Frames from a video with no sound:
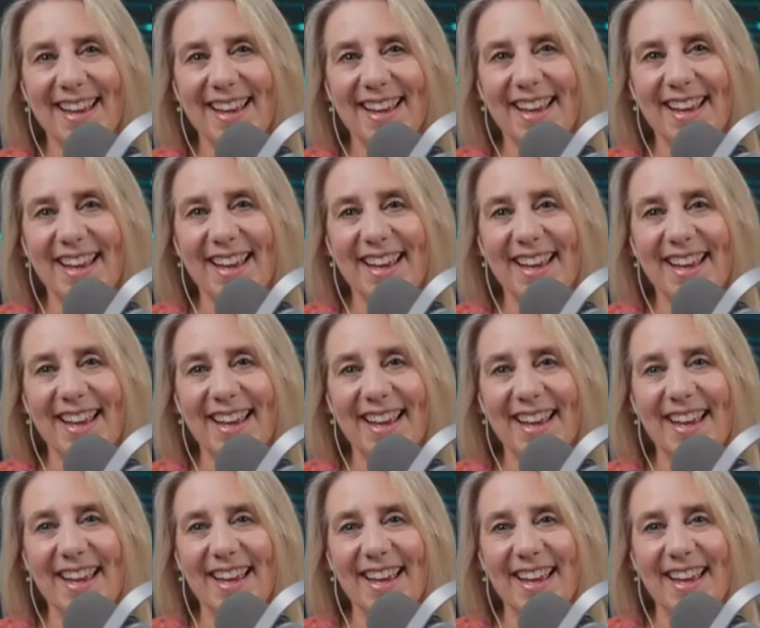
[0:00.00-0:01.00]

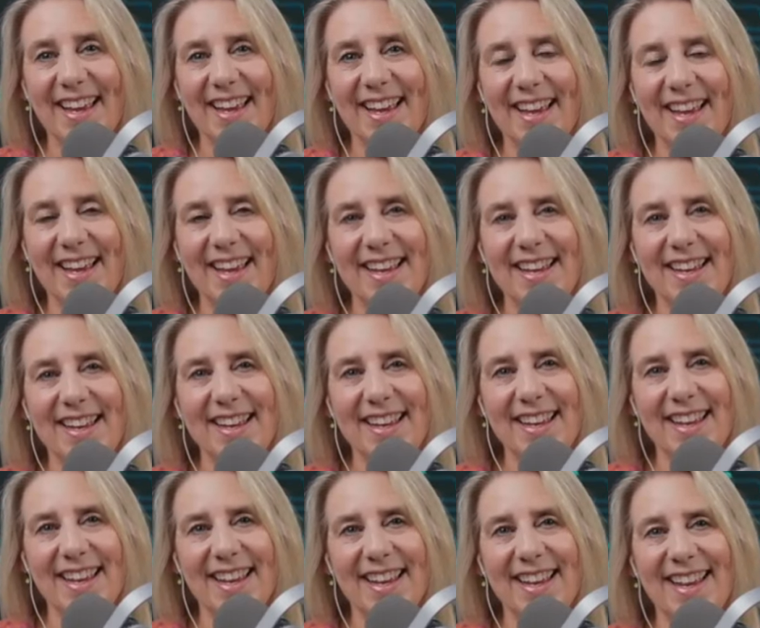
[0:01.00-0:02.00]

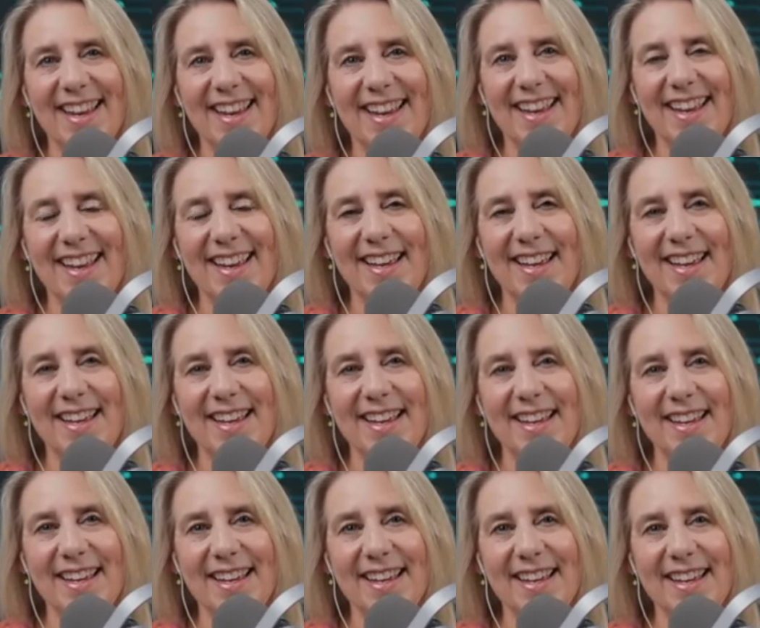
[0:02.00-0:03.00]

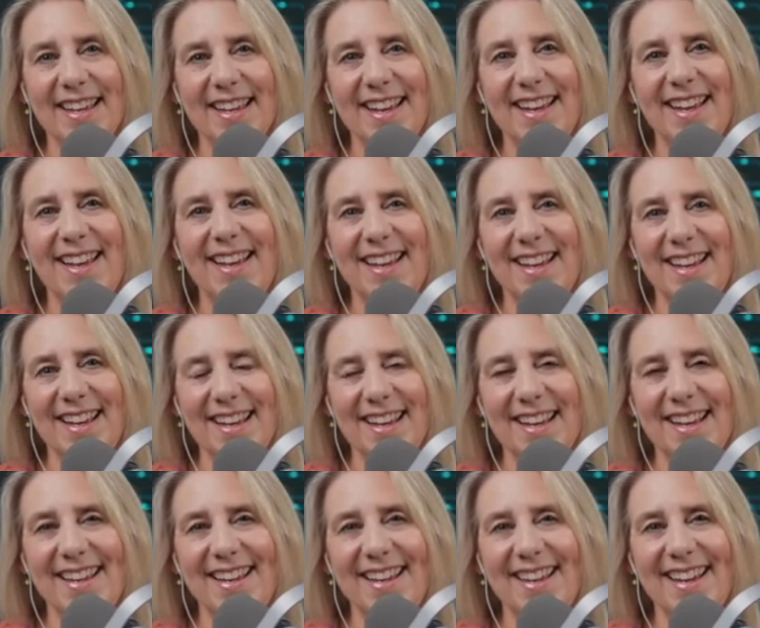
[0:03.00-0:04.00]

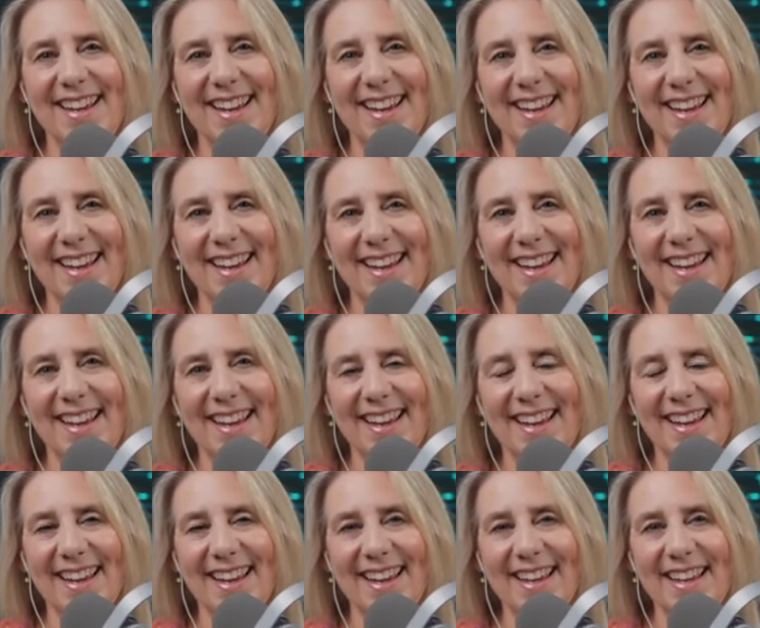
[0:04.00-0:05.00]

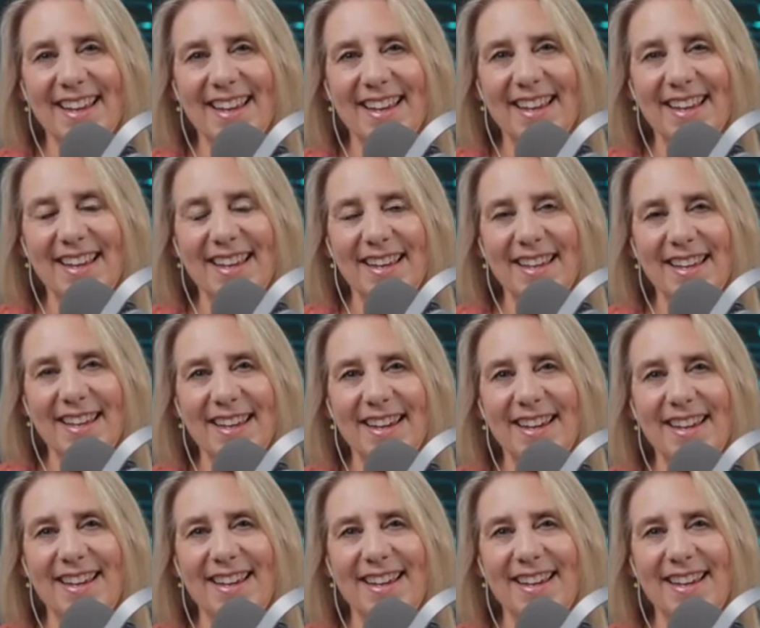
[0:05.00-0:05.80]
No words are spoken by the person on screen.